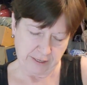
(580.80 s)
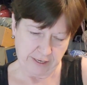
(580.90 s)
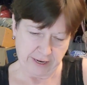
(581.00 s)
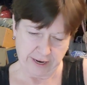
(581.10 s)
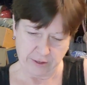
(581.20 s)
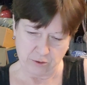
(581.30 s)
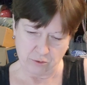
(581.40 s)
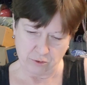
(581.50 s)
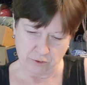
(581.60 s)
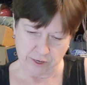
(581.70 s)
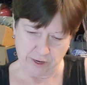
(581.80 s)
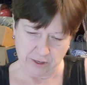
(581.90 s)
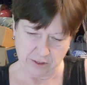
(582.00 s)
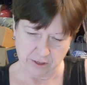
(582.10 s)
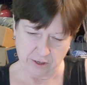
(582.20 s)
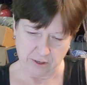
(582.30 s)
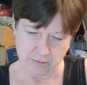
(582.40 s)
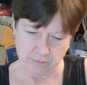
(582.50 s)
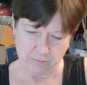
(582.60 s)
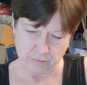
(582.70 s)
Yeah, I don't know that.
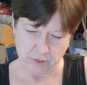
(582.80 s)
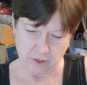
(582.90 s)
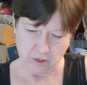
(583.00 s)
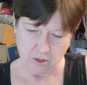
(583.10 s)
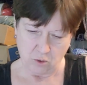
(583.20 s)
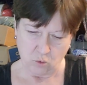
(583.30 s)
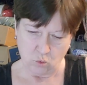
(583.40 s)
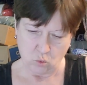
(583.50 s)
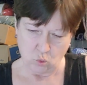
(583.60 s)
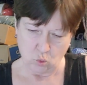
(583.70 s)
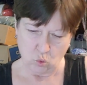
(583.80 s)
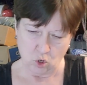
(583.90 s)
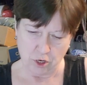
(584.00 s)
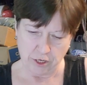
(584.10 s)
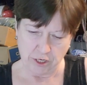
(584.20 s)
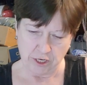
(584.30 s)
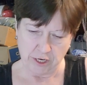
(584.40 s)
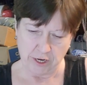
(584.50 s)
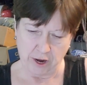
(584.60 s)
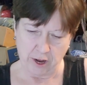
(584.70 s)
Um, one
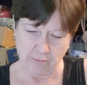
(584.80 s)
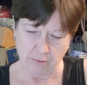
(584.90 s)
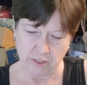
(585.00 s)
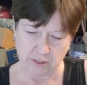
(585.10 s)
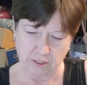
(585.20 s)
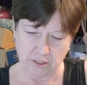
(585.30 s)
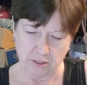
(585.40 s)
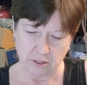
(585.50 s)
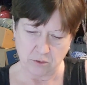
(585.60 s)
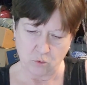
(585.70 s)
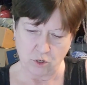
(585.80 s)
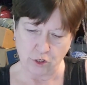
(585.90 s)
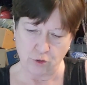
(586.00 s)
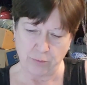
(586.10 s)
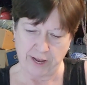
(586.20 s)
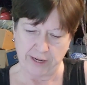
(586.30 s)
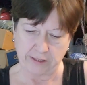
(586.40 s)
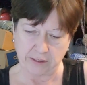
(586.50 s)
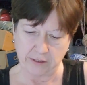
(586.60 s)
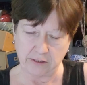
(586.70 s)
yamuk, one
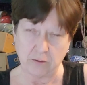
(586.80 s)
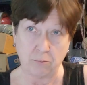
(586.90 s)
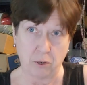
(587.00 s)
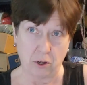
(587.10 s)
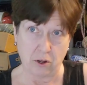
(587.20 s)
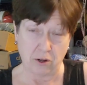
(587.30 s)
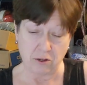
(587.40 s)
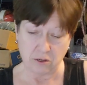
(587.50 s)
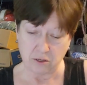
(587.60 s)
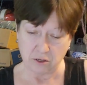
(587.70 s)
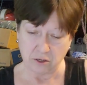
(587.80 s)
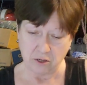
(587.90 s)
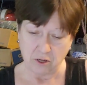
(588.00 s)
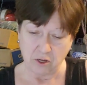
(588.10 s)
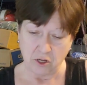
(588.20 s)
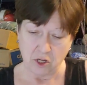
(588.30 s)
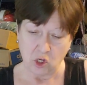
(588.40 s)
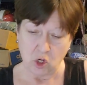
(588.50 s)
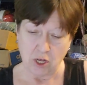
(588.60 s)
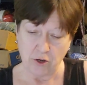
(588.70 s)
yumak ball,
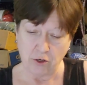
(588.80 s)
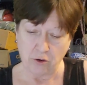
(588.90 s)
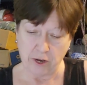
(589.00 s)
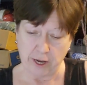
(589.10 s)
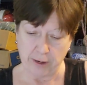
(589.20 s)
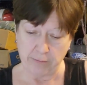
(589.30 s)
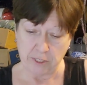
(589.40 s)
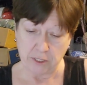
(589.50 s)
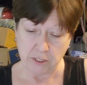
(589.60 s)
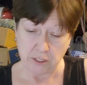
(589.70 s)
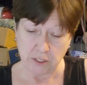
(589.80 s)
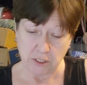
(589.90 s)
100 grams.